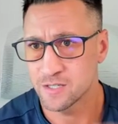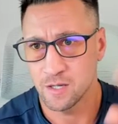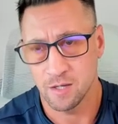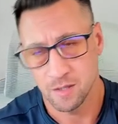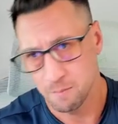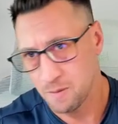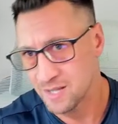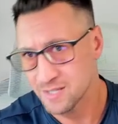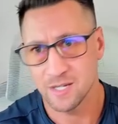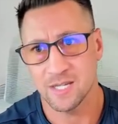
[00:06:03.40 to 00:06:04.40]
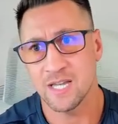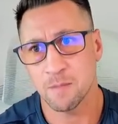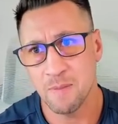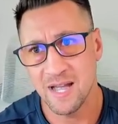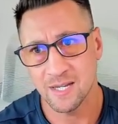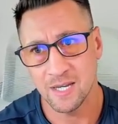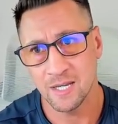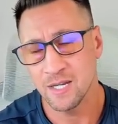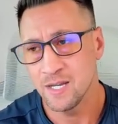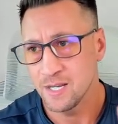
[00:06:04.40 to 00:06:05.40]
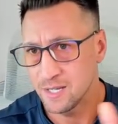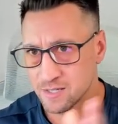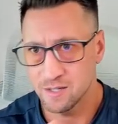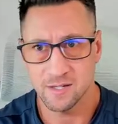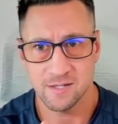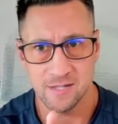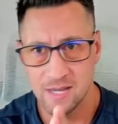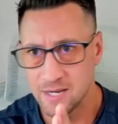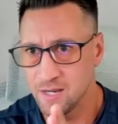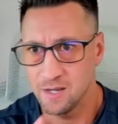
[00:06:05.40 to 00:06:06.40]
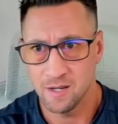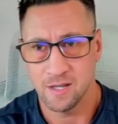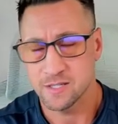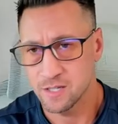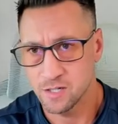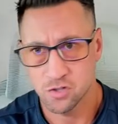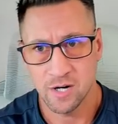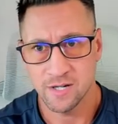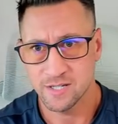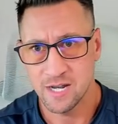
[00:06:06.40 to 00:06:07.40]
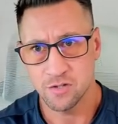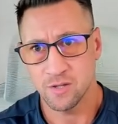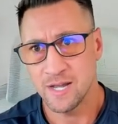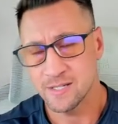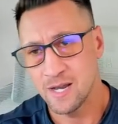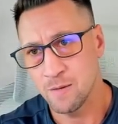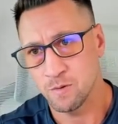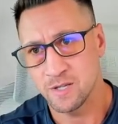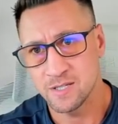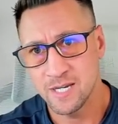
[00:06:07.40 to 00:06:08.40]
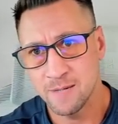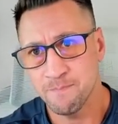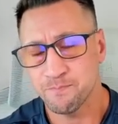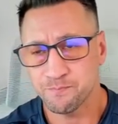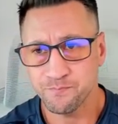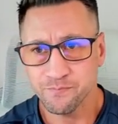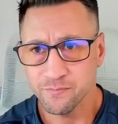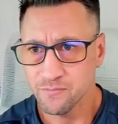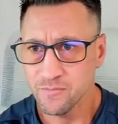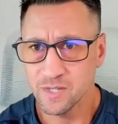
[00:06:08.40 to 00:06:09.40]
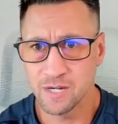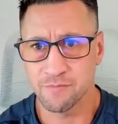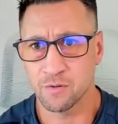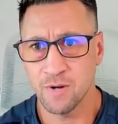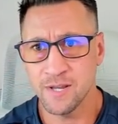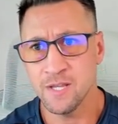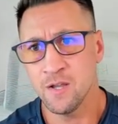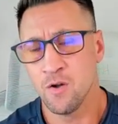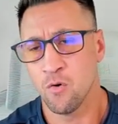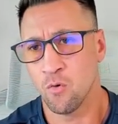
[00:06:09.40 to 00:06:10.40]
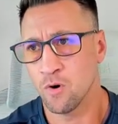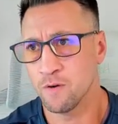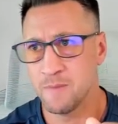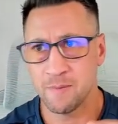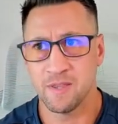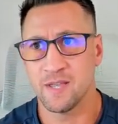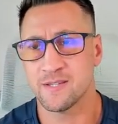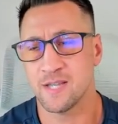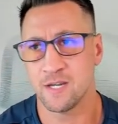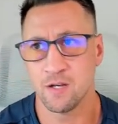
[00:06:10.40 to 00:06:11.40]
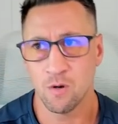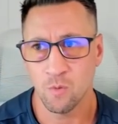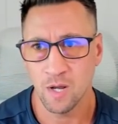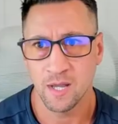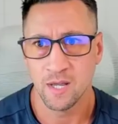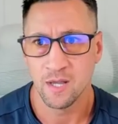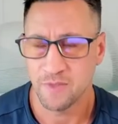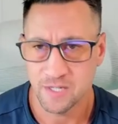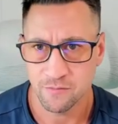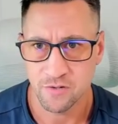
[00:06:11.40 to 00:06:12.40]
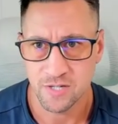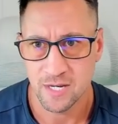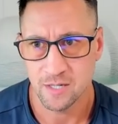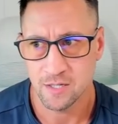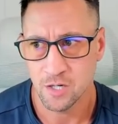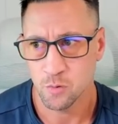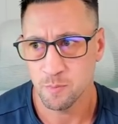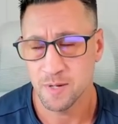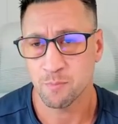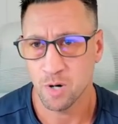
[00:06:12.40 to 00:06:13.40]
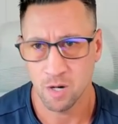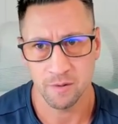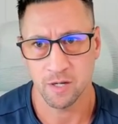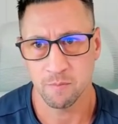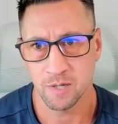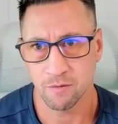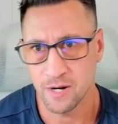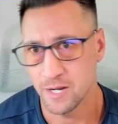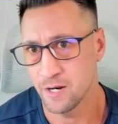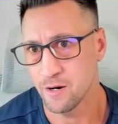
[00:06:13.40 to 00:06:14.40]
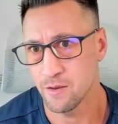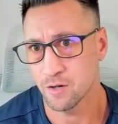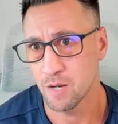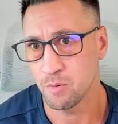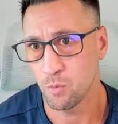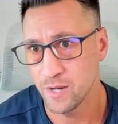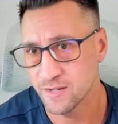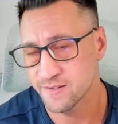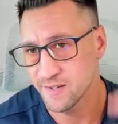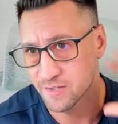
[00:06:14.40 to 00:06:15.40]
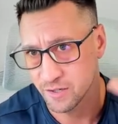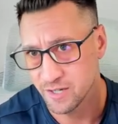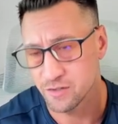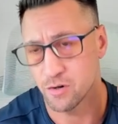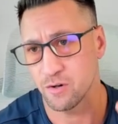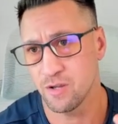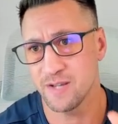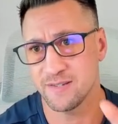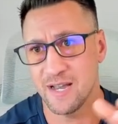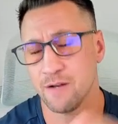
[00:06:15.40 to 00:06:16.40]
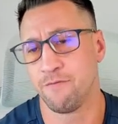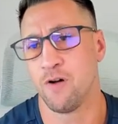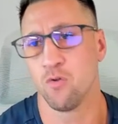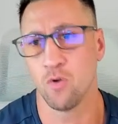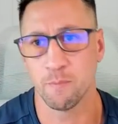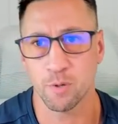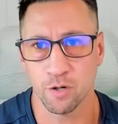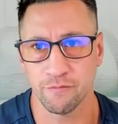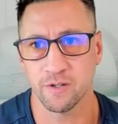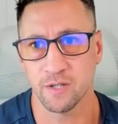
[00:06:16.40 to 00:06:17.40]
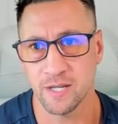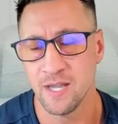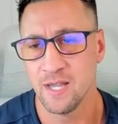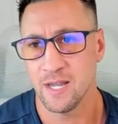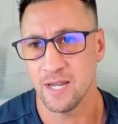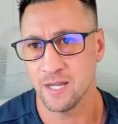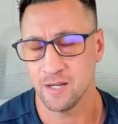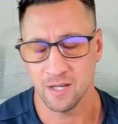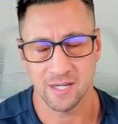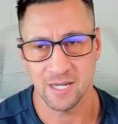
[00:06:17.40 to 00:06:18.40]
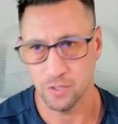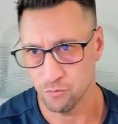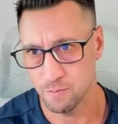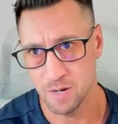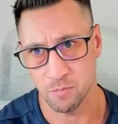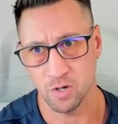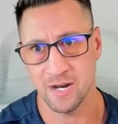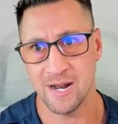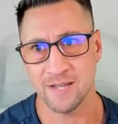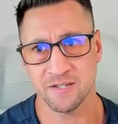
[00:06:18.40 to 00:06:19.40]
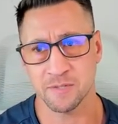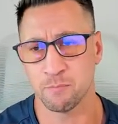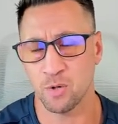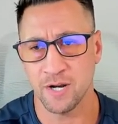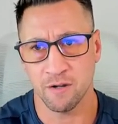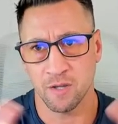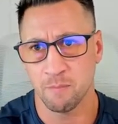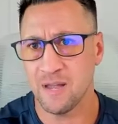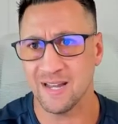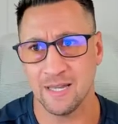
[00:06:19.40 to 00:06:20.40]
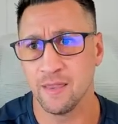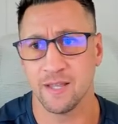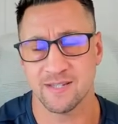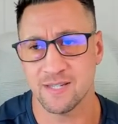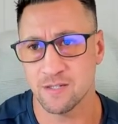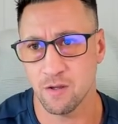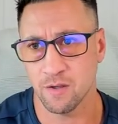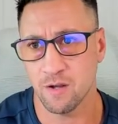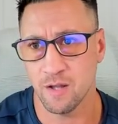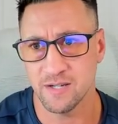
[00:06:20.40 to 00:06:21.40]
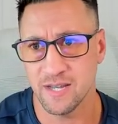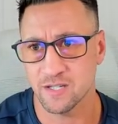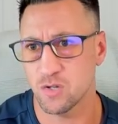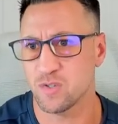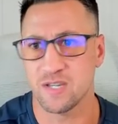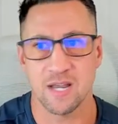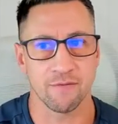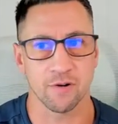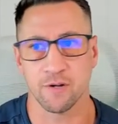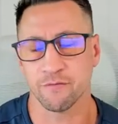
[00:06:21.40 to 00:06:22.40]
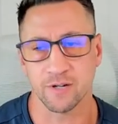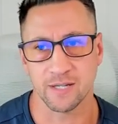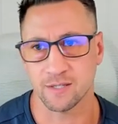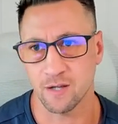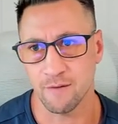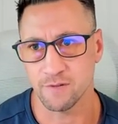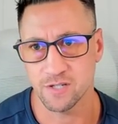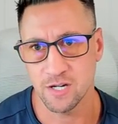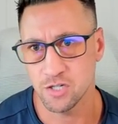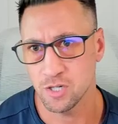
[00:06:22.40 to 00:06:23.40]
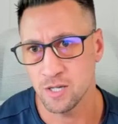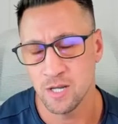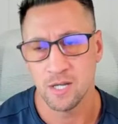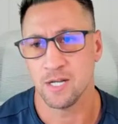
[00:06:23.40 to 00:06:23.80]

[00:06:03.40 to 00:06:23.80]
the bot's going to kick back in. It's going to say it's going to try to schedule that time with the team if they're ready. Or maybe they say, you know what, thanks for staying in touch with me. Probably going to be ready in another couple weeks. It's going to internalize that and follow up perfectly. And again, remember, it has this brain on the back end that sees all the context, so it's never going to forget the conversation.